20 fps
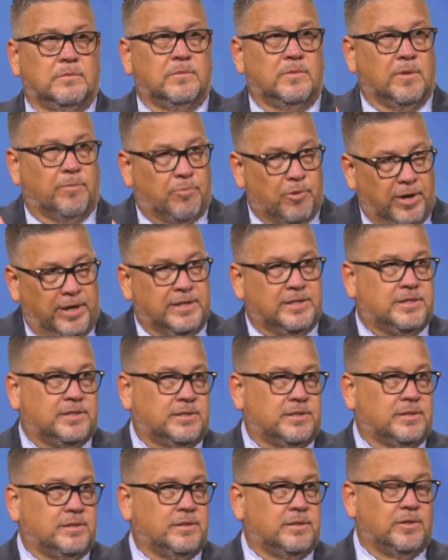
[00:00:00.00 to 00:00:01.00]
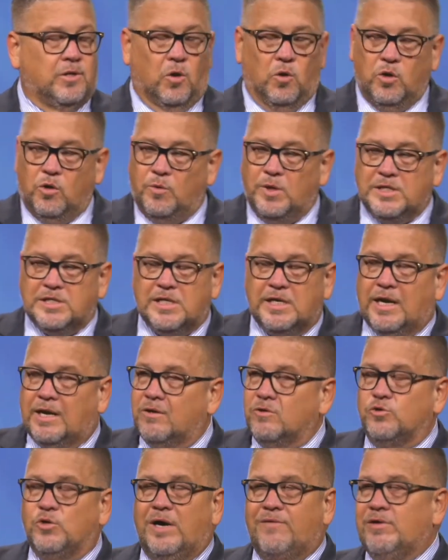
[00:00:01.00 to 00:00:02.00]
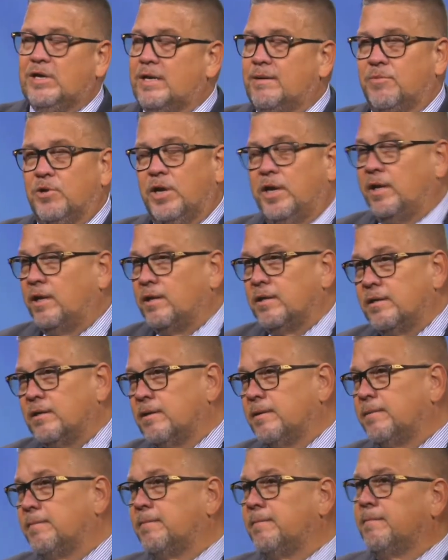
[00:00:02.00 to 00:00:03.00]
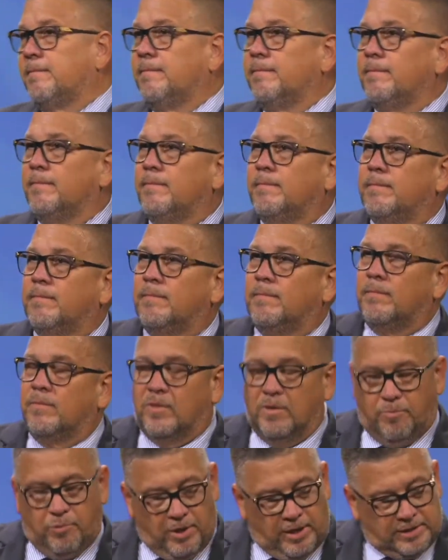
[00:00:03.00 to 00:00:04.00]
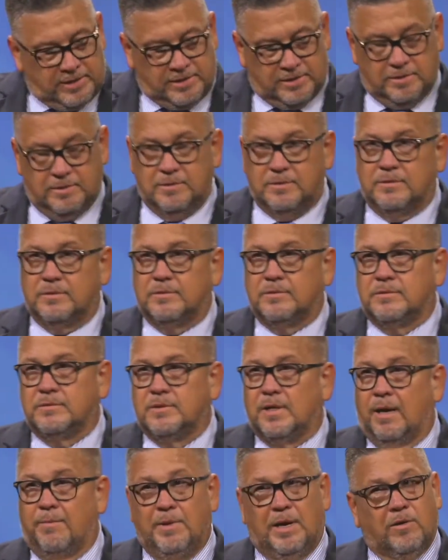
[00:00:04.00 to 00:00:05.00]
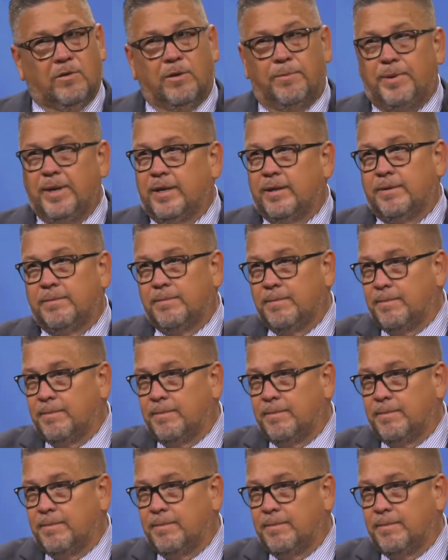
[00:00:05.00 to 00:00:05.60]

The price. The only reason I don't drive a Lamborghini, the price. I'm not going to pay it.